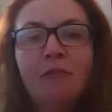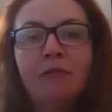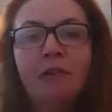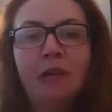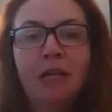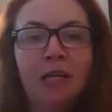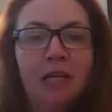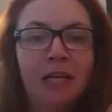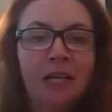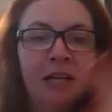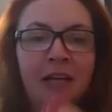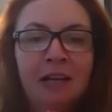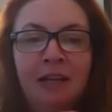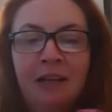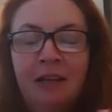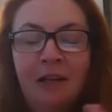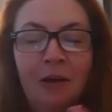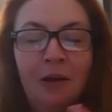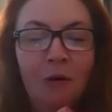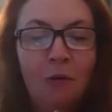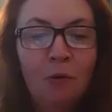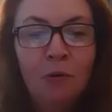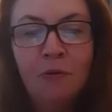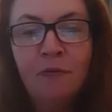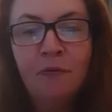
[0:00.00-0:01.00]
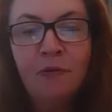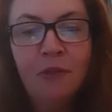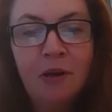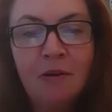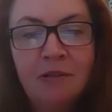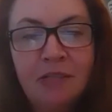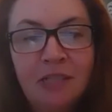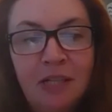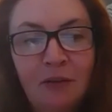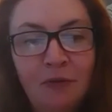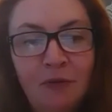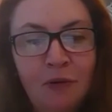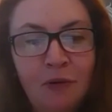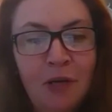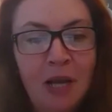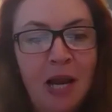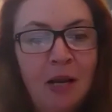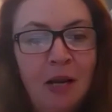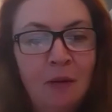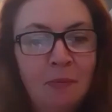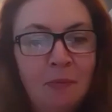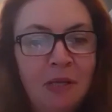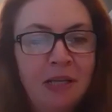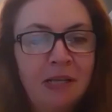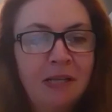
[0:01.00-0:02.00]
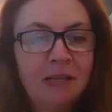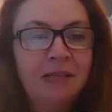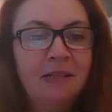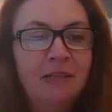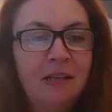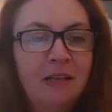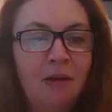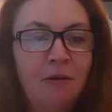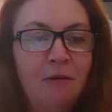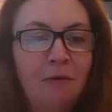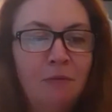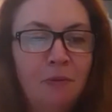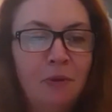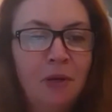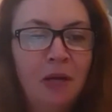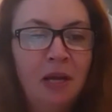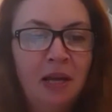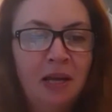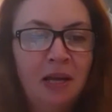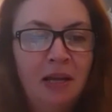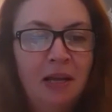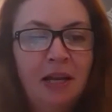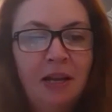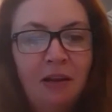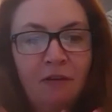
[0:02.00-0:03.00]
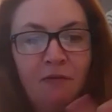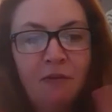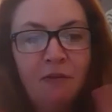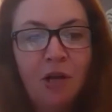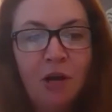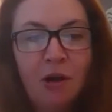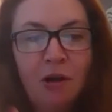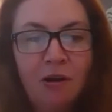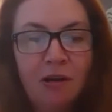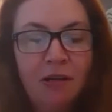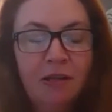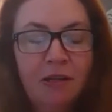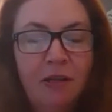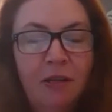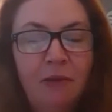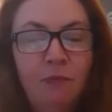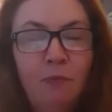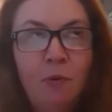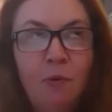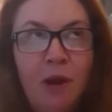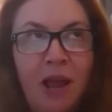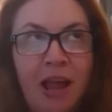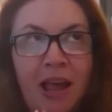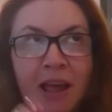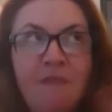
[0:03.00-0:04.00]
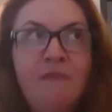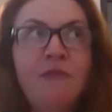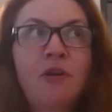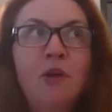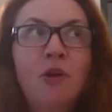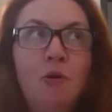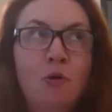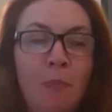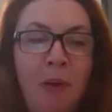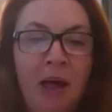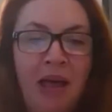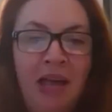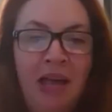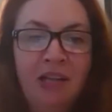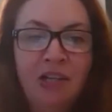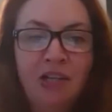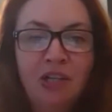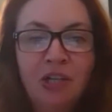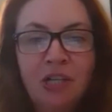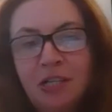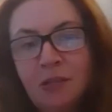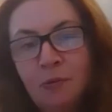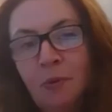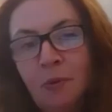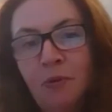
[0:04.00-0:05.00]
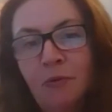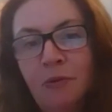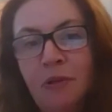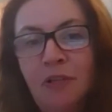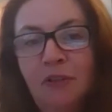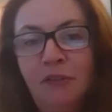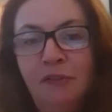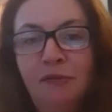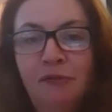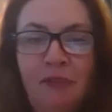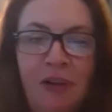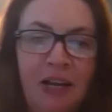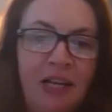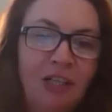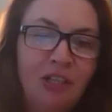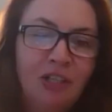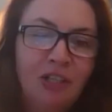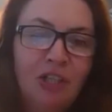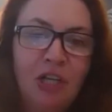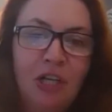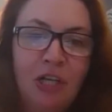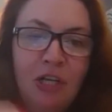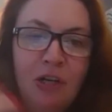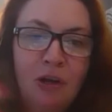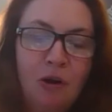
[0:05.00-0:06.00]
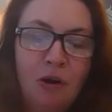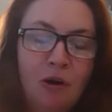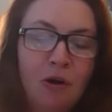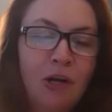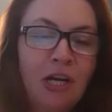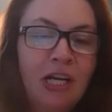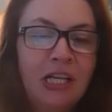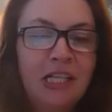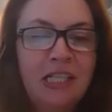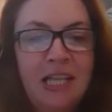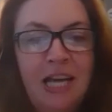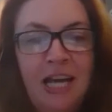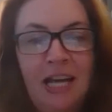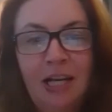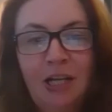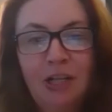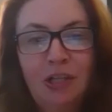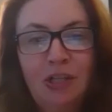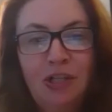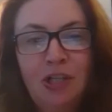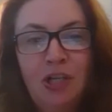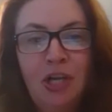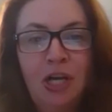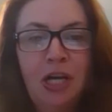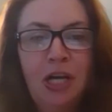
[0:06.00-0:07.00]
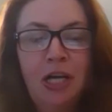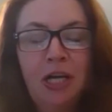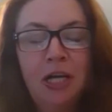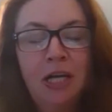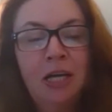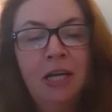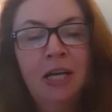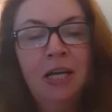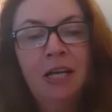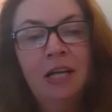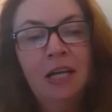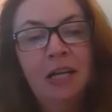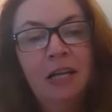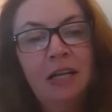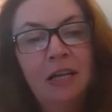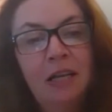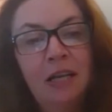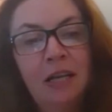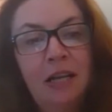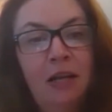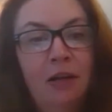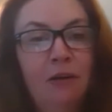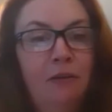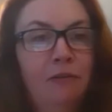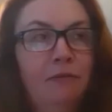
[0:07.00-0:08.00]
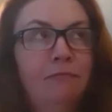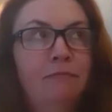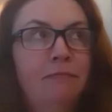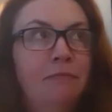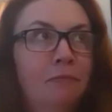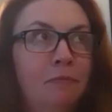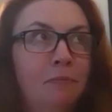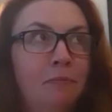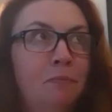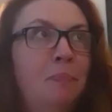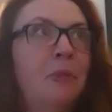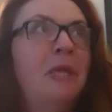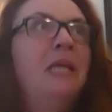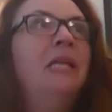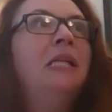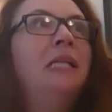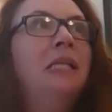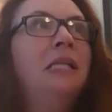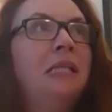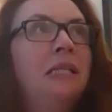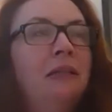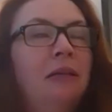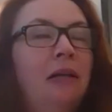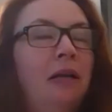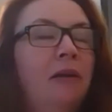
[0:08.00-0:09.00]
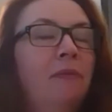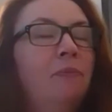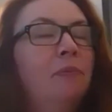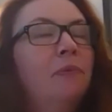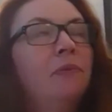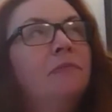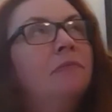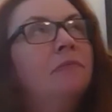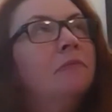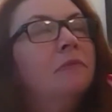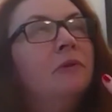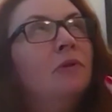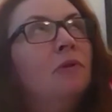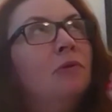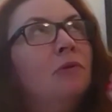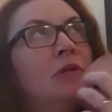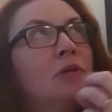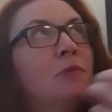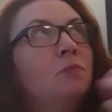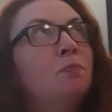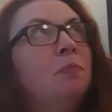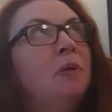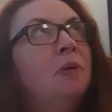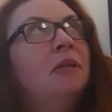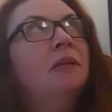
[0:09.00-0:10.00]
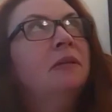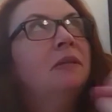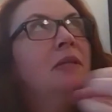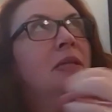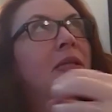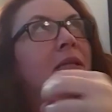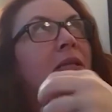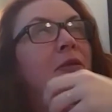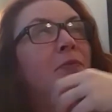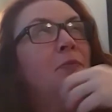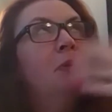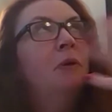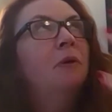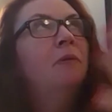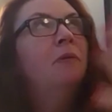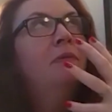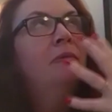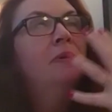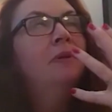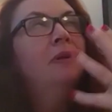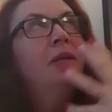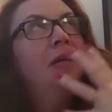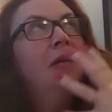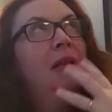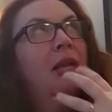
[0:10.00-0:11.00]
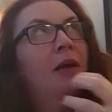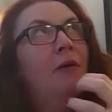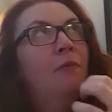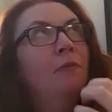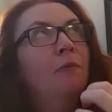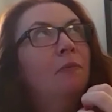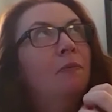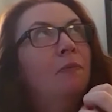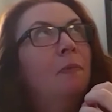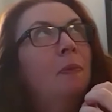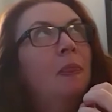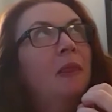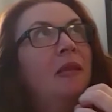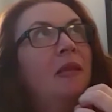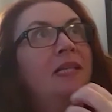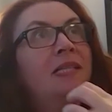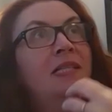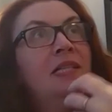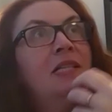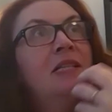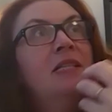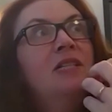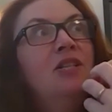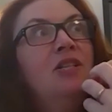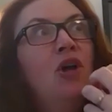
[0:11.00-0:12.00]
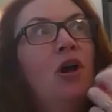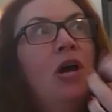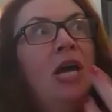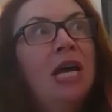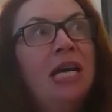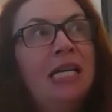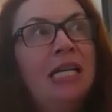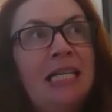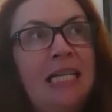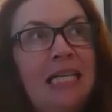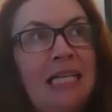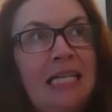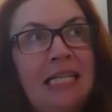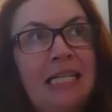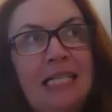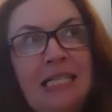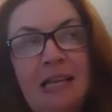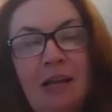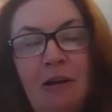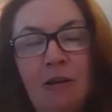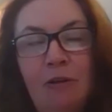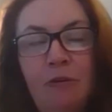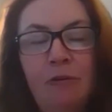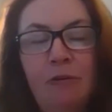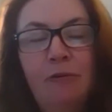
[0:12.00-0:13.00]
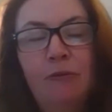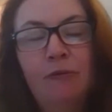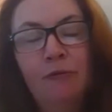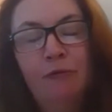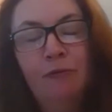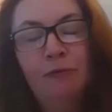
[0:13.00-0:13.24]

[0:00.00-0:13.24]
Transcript: and all of those different elements. So regardless, whatever your passion is, whether it's fashion, architecture, build not just buildings, but society itself,